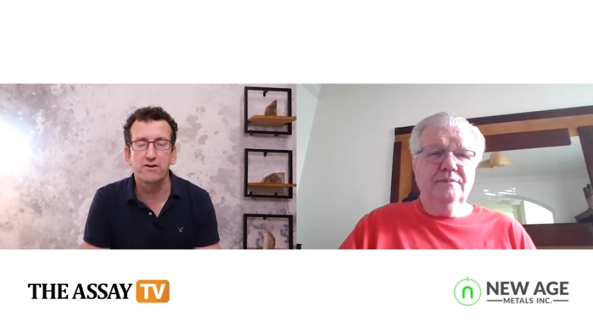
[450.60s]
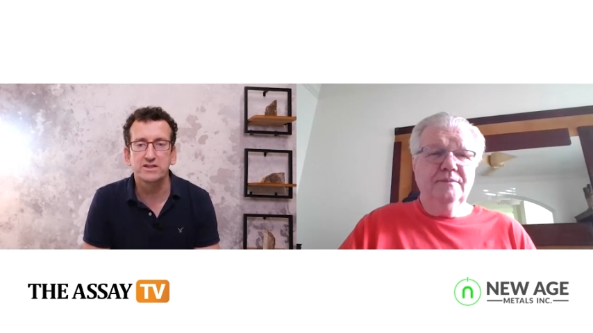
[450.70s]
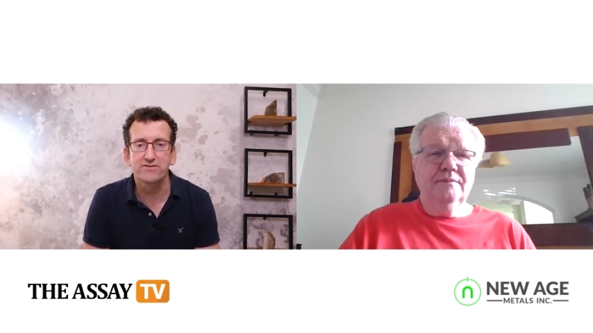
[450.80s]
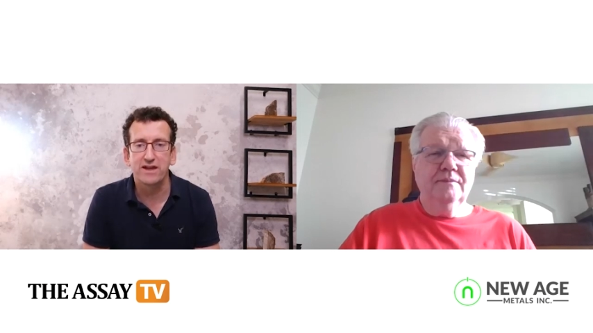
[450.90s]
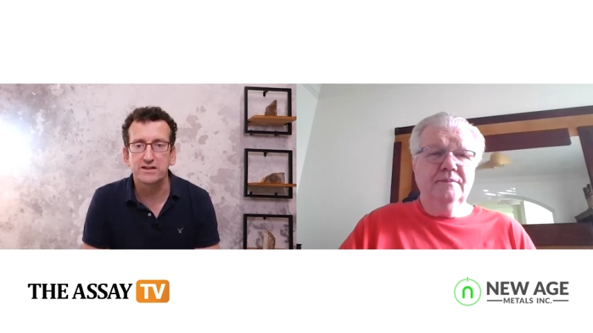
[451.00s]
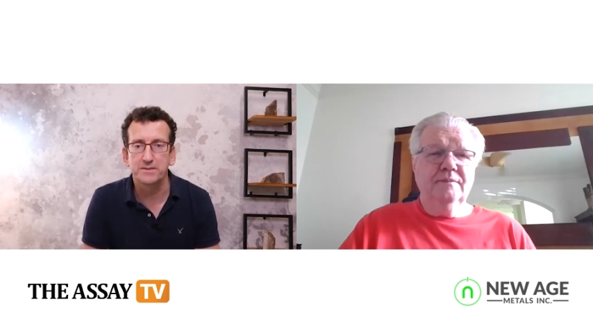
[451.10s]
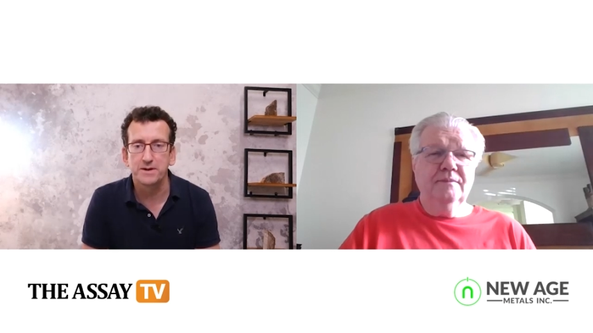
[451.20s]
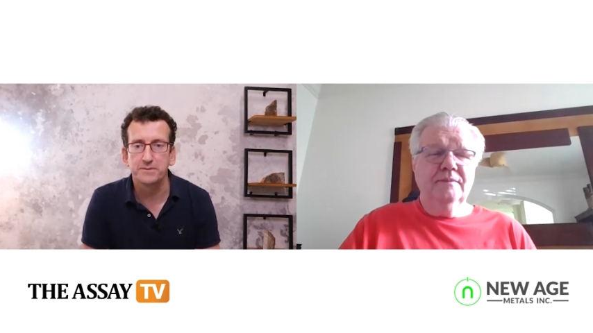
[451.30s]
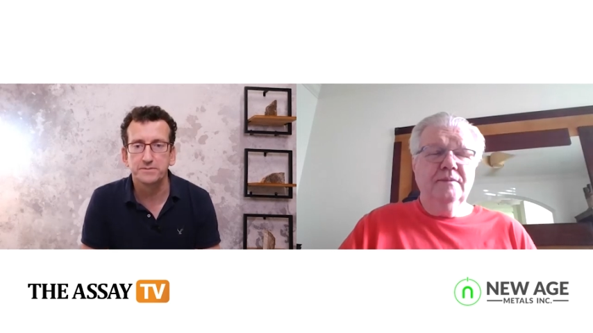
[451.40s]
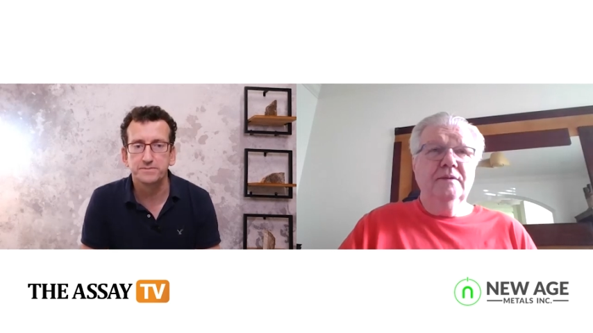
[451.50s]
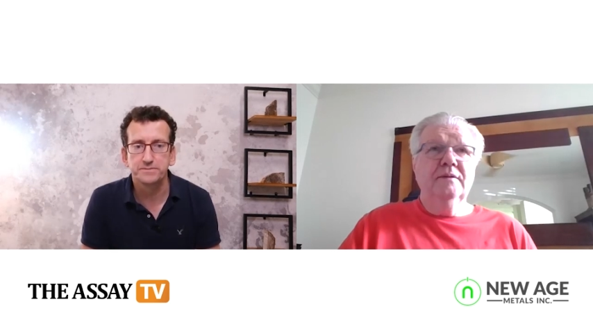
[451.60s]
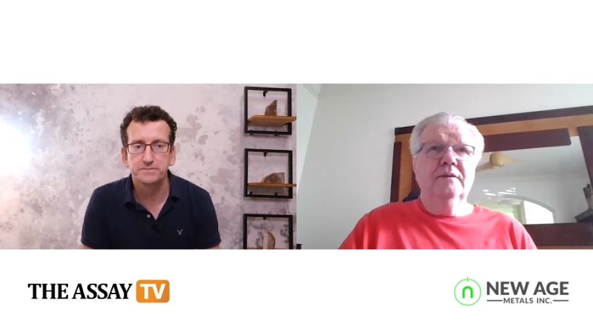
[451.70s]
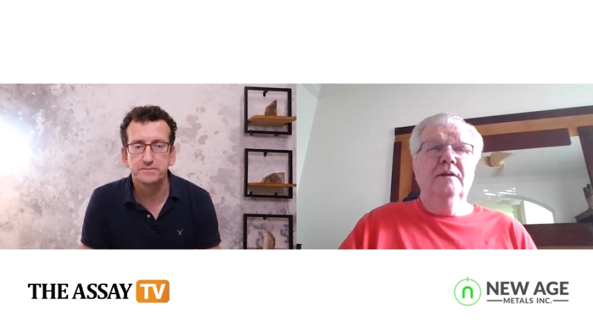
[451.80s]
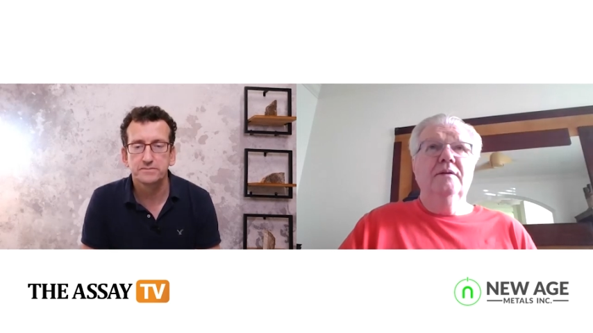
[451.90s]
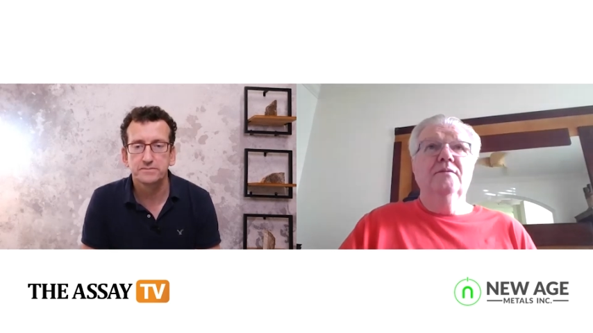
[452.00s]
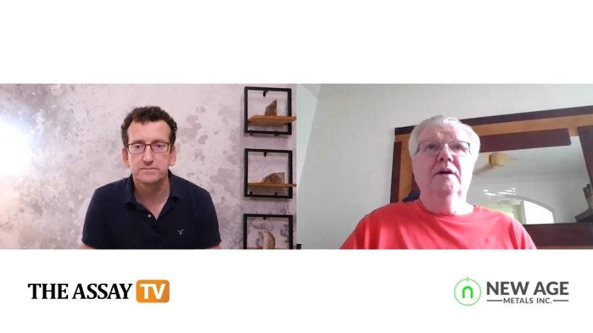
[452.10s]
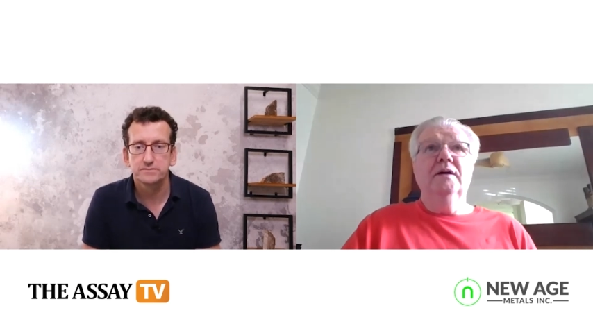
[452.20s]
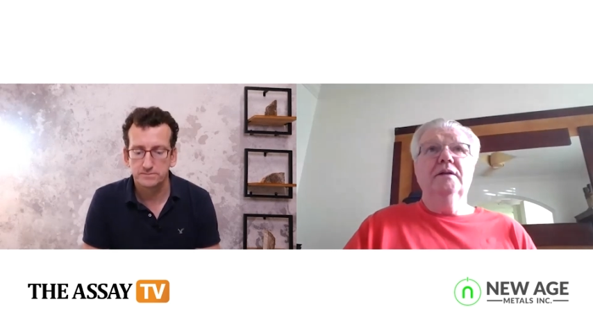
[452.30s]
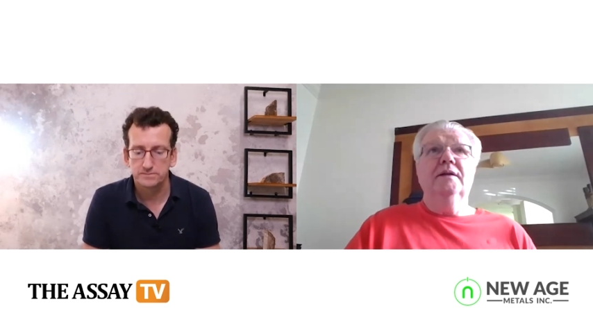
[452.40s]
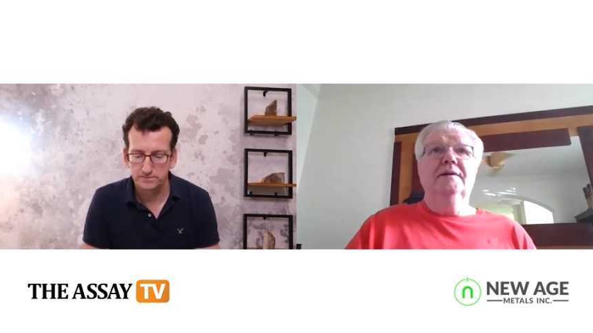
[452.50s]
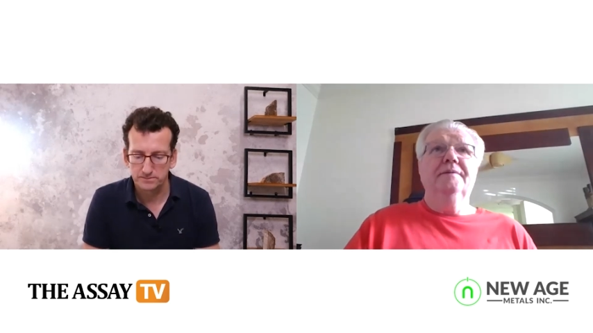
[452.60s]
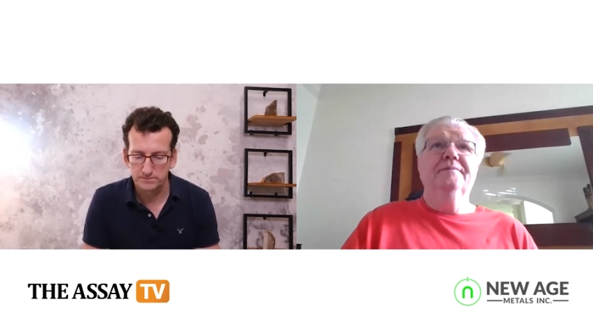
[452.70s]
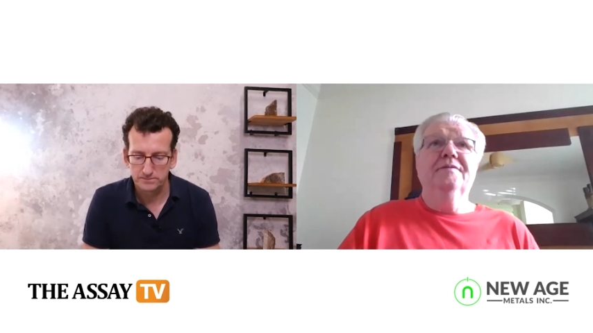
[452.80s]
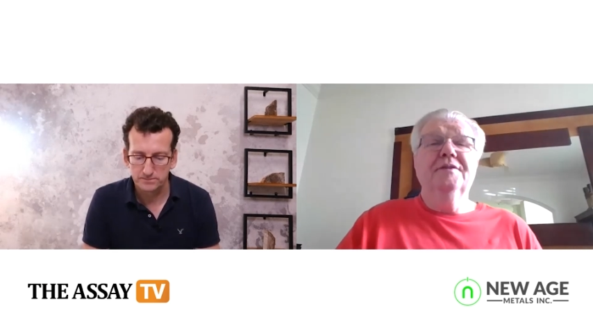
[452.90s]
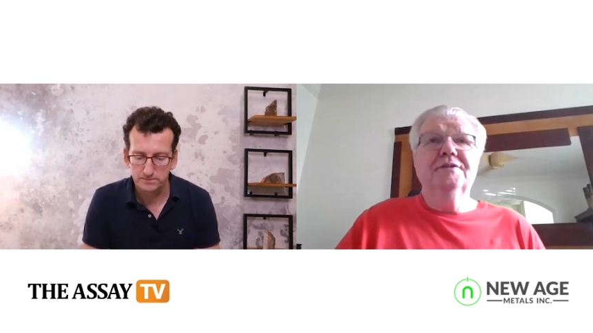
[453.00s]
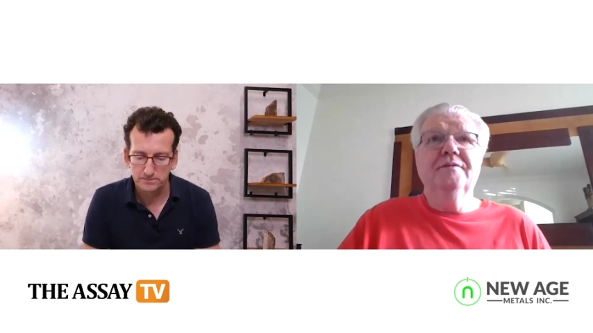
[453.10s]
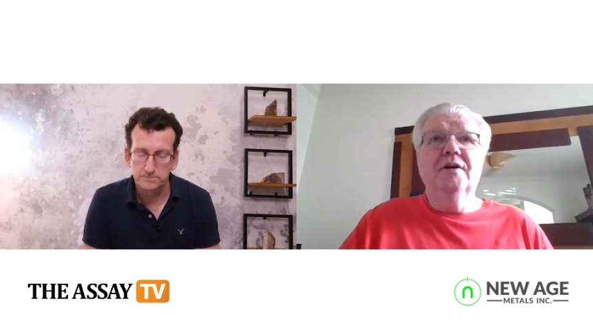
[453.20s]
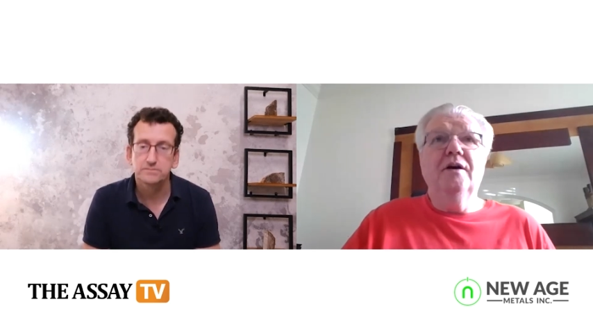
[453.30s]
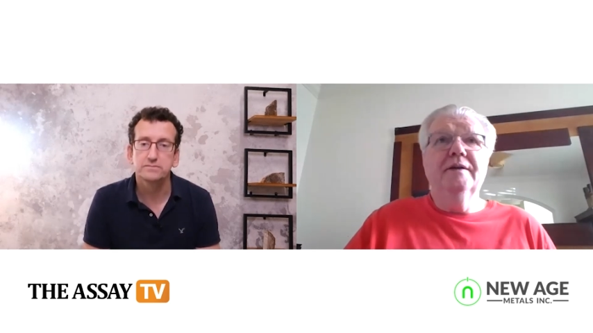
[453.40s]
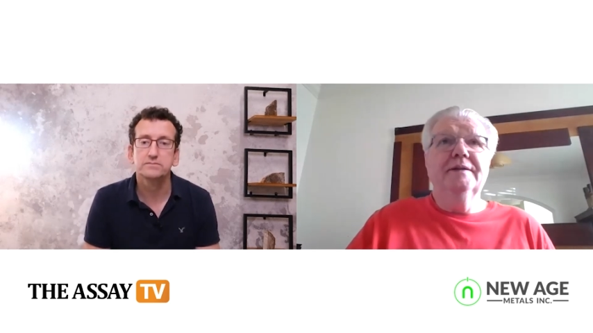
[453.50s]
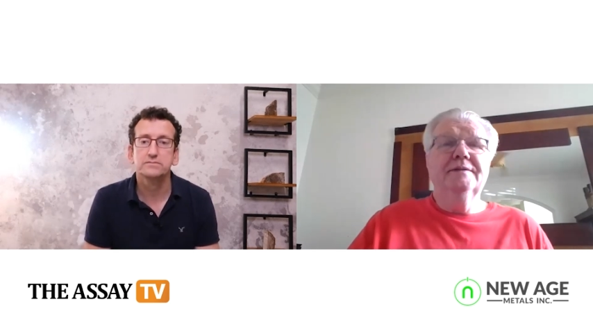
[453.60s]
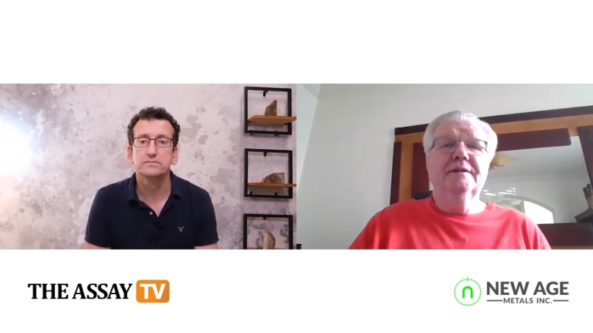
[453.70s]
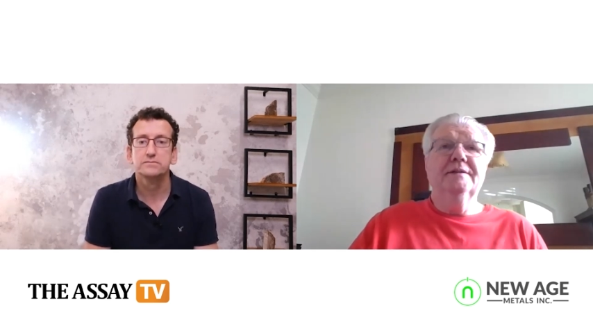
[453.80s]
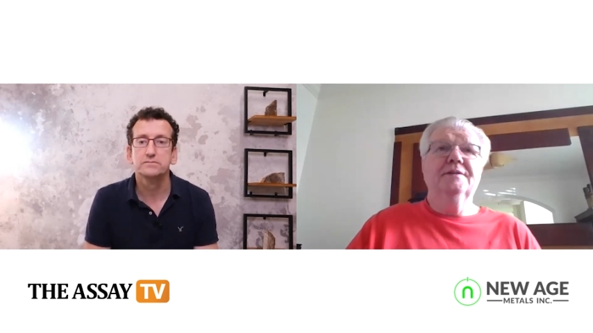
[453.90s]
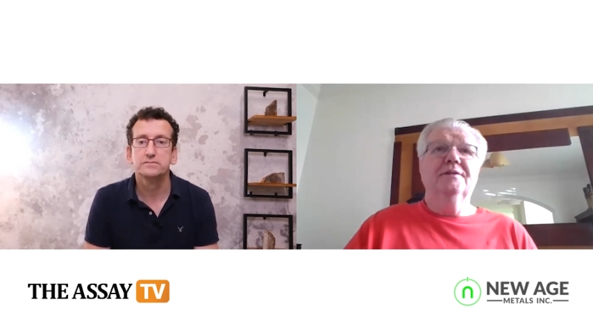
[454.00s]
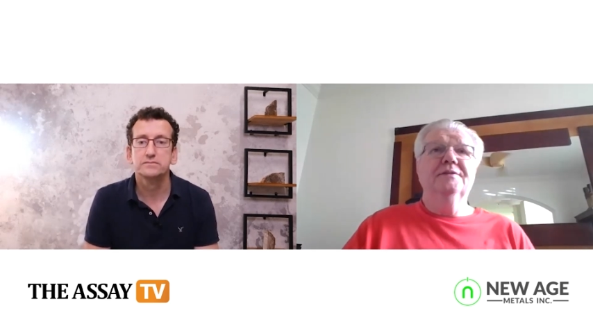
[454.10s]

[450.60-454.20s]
Speaker 1: of that at the moment? Well, um, first of all, it's it's